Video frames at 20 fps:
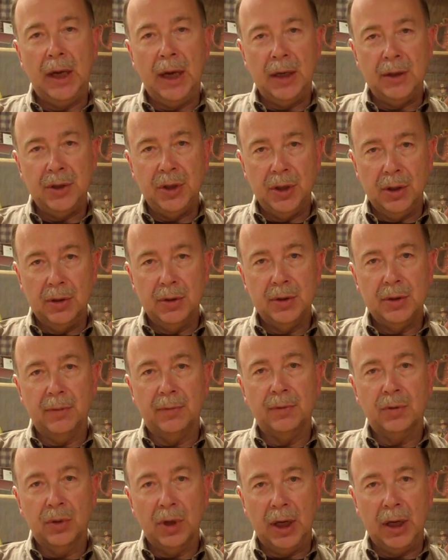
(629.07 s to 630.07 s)
as years
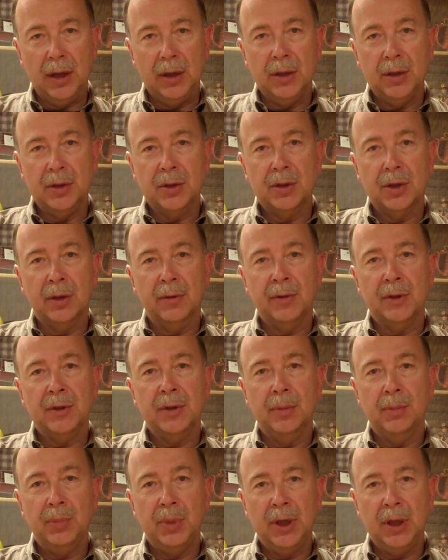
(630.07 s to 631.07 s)
of credited
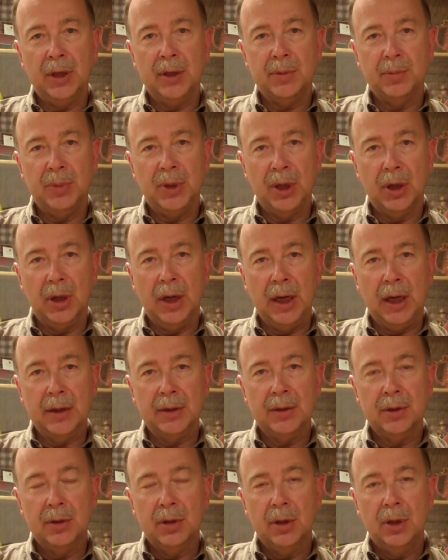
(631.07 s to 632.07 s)
service in
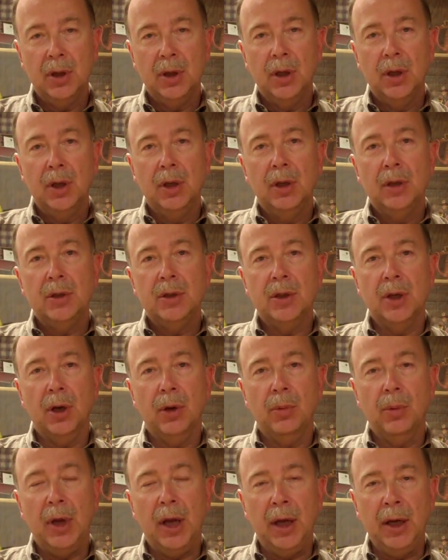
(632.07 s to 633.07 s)
PSPRS.
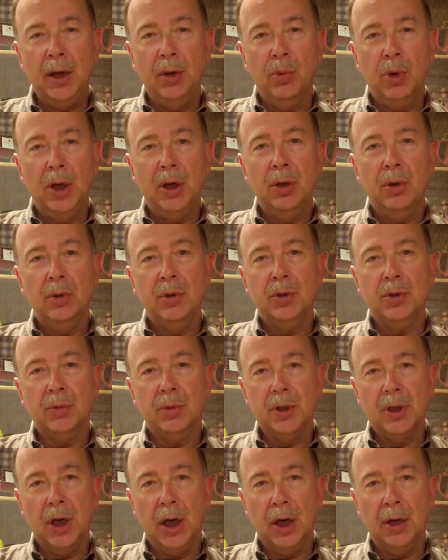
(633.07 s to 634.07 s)
So anyone who is
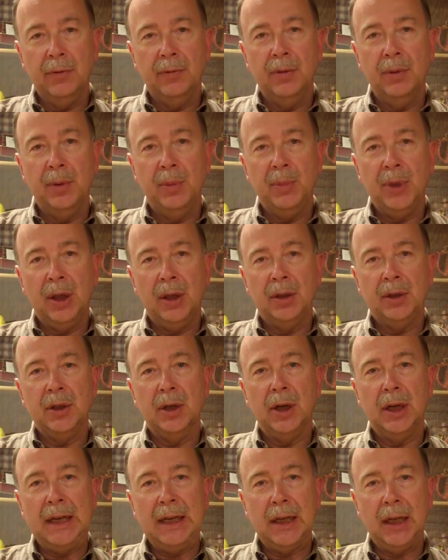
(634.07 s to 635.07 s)
retired from the
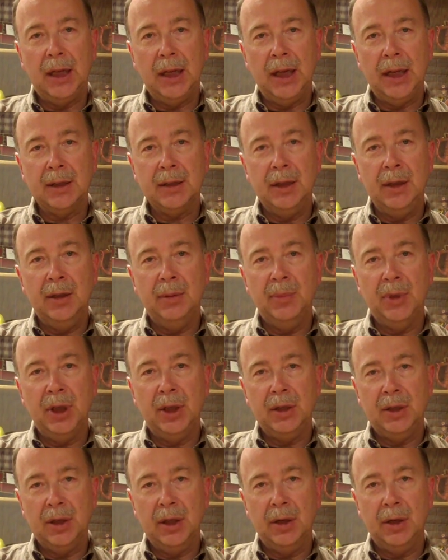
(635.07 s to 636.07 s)
military collecting a
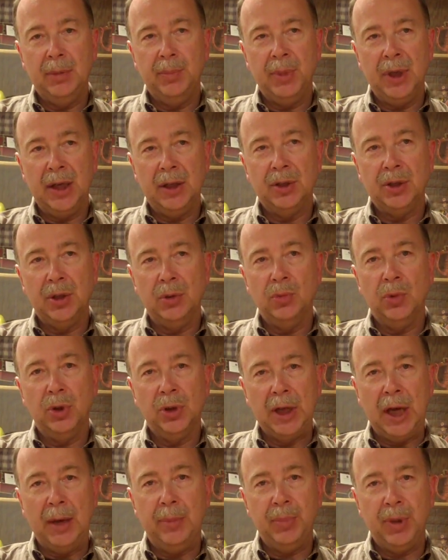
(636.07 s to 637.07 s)
military pension
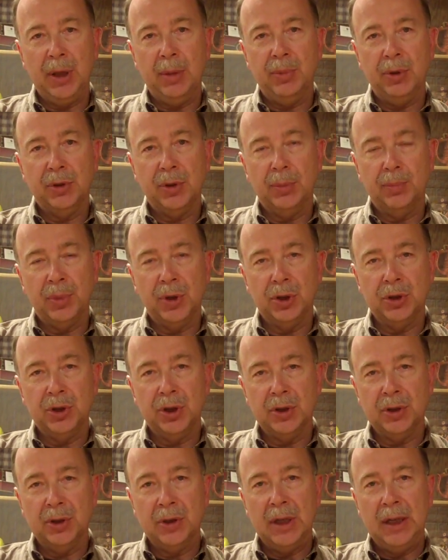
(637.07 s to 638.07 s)
will not be able to
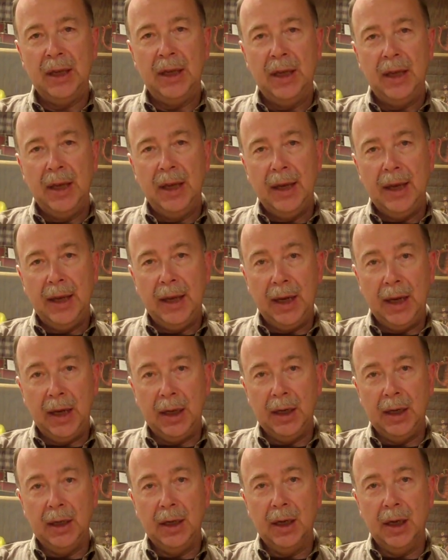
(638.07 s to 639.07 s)
purchase
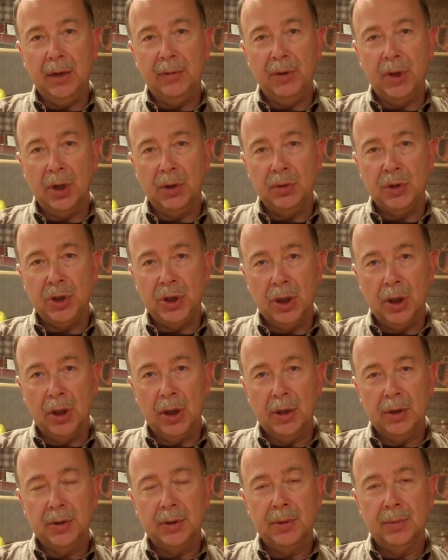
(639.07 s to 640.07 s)
any of those
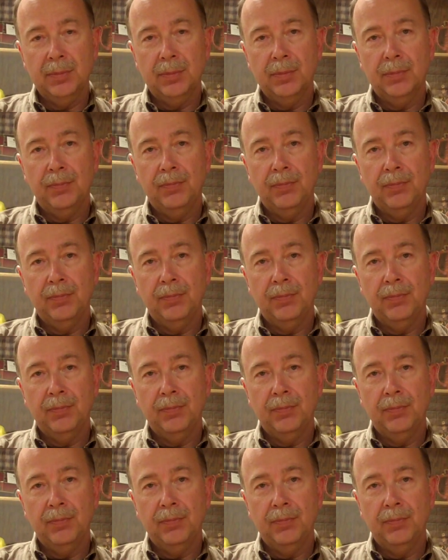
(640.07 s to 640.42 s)
years.